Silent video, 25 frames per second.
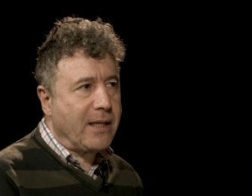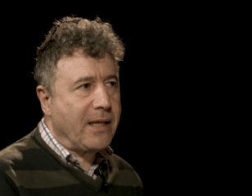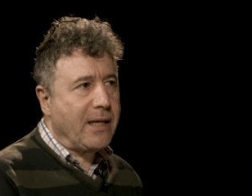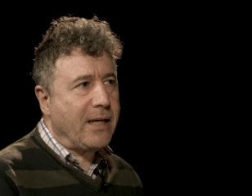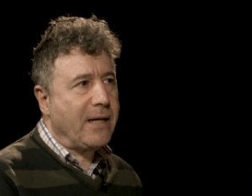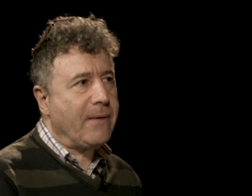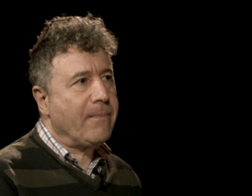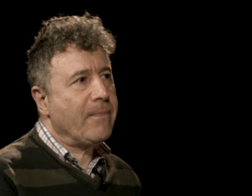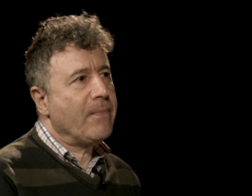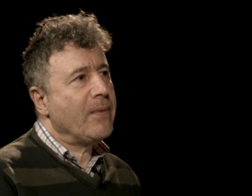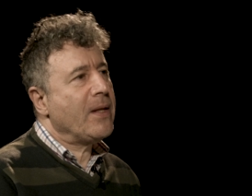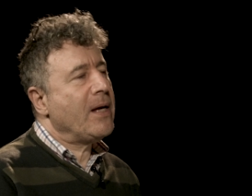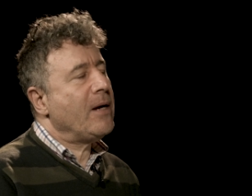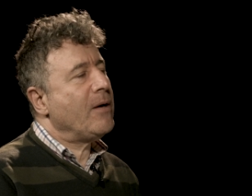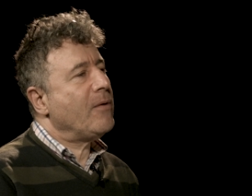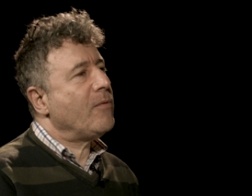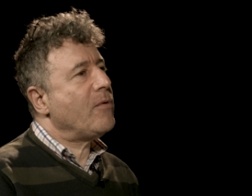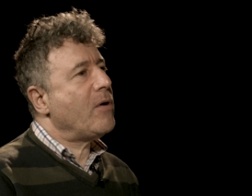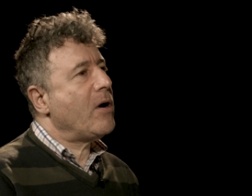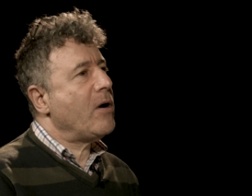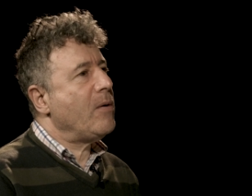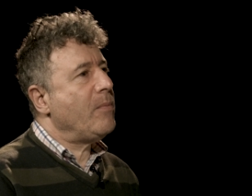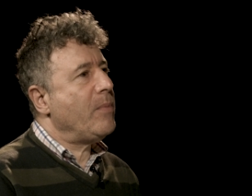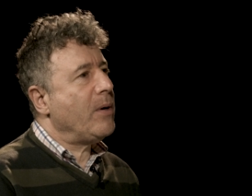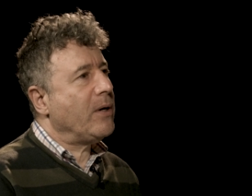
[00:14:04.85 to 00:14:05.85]
the
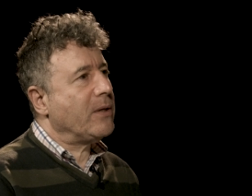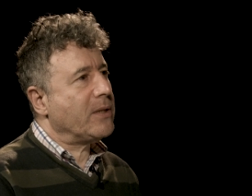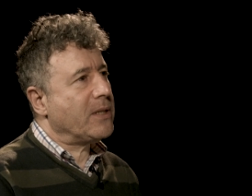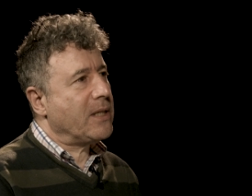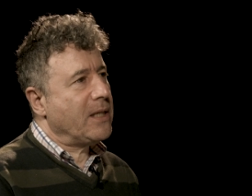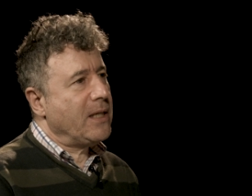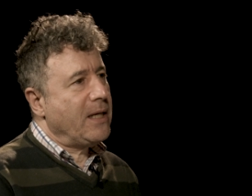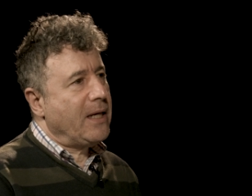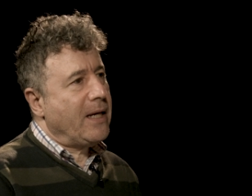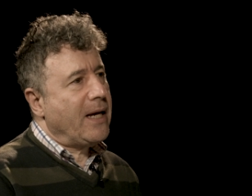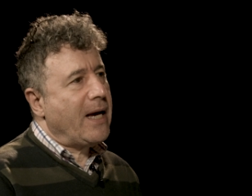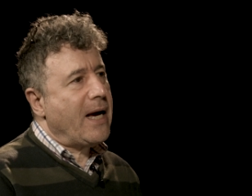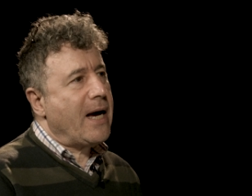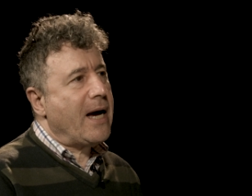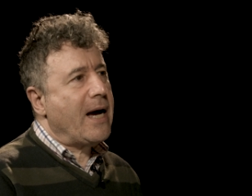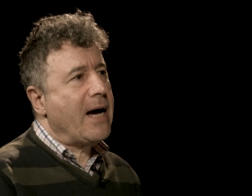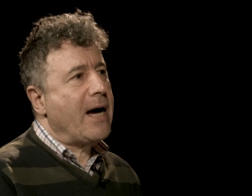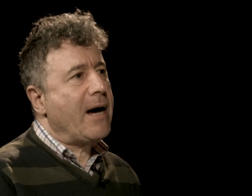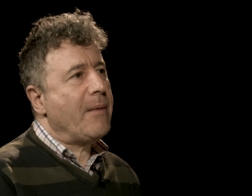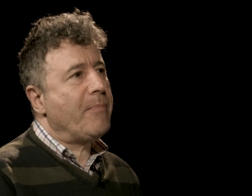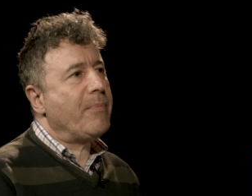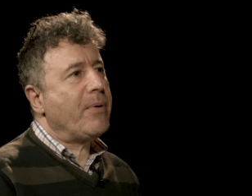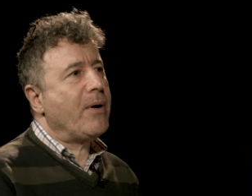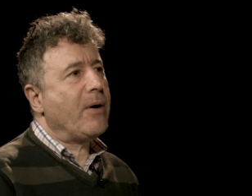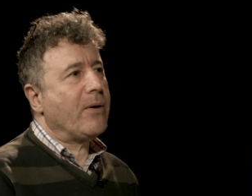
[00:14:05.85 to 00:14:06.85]
robot uh,
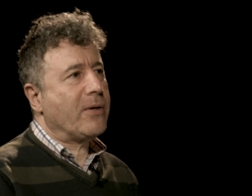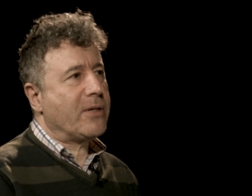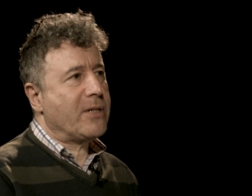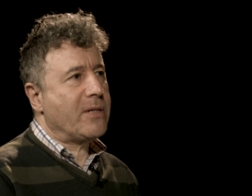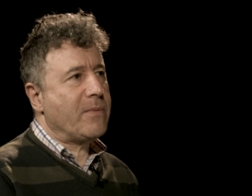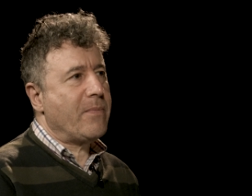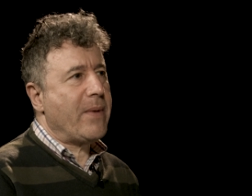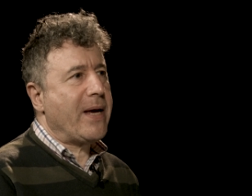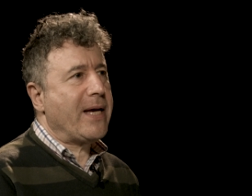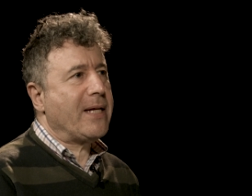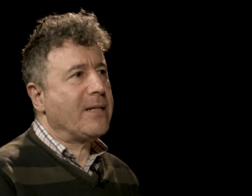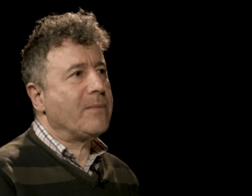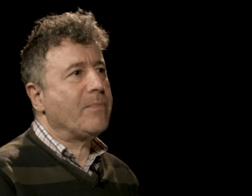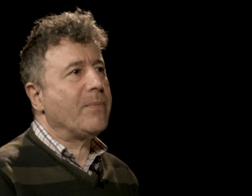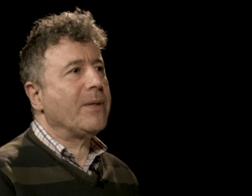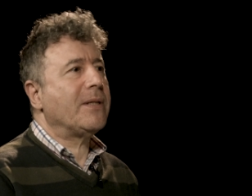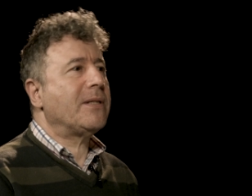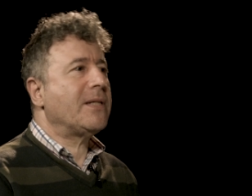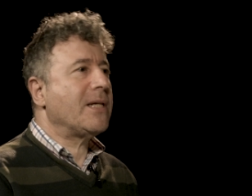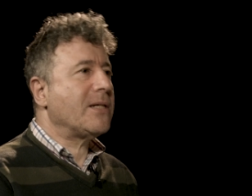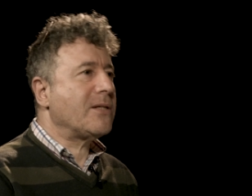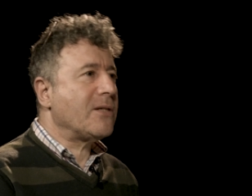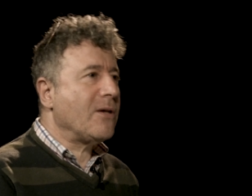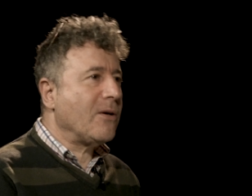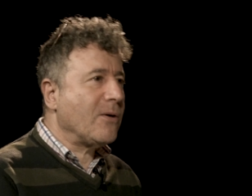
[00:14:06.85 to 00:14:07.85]
approximates
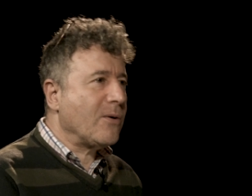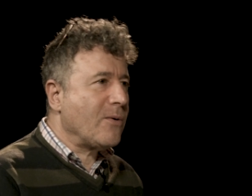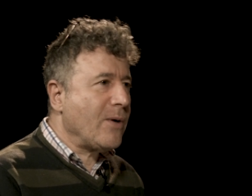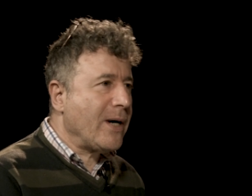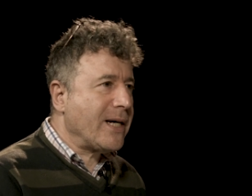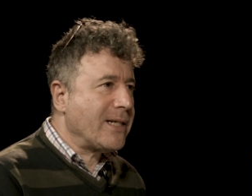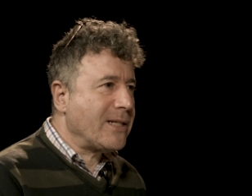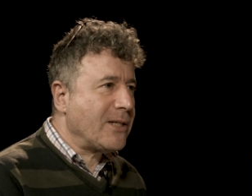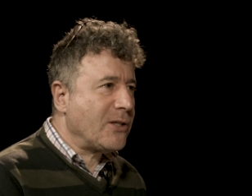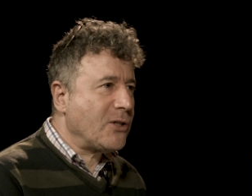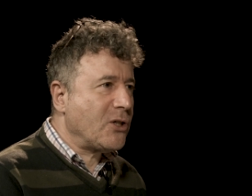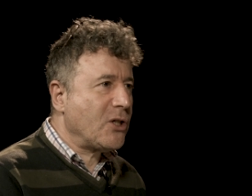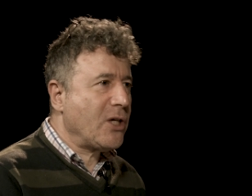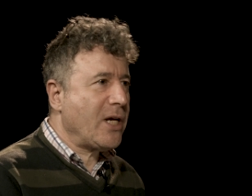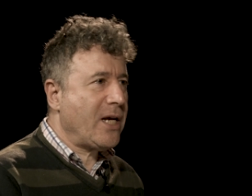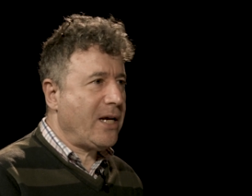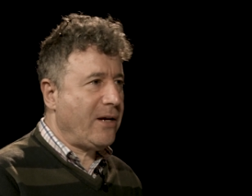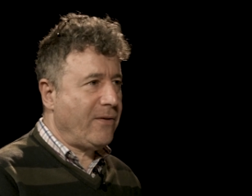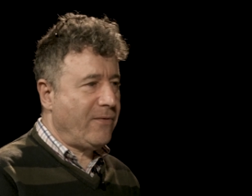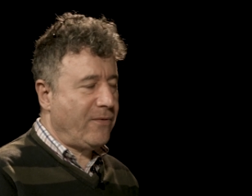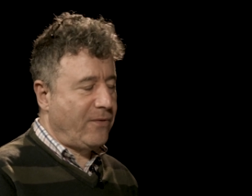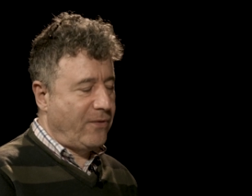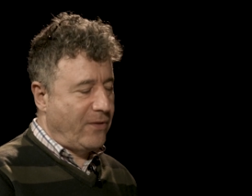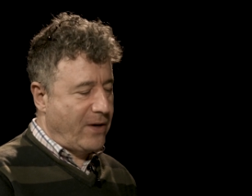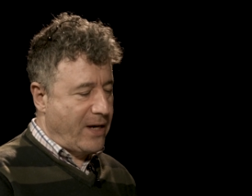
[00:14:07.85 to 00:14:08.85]
but does not quite
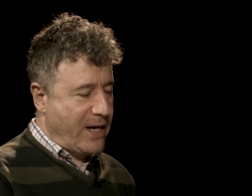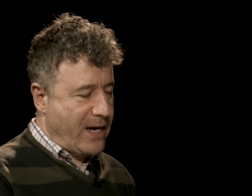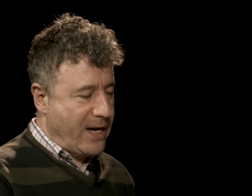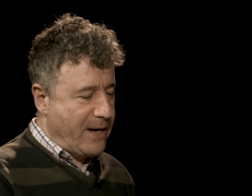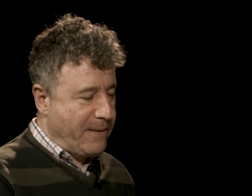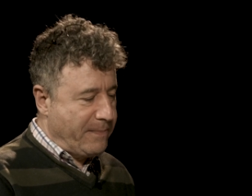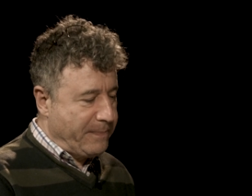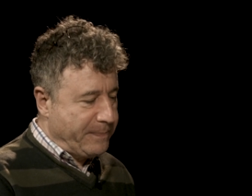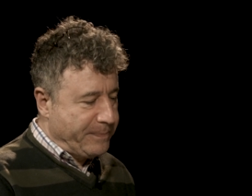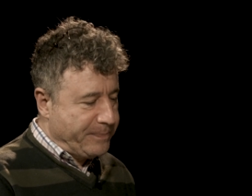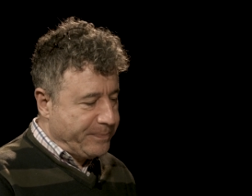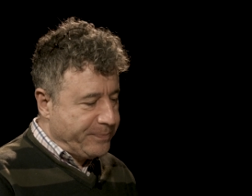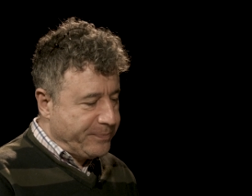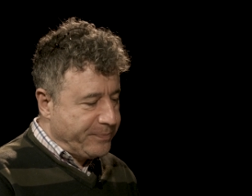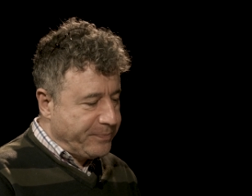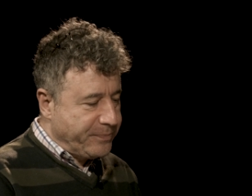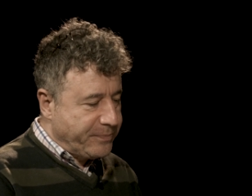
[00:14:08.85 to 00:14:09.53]
achieve. Um,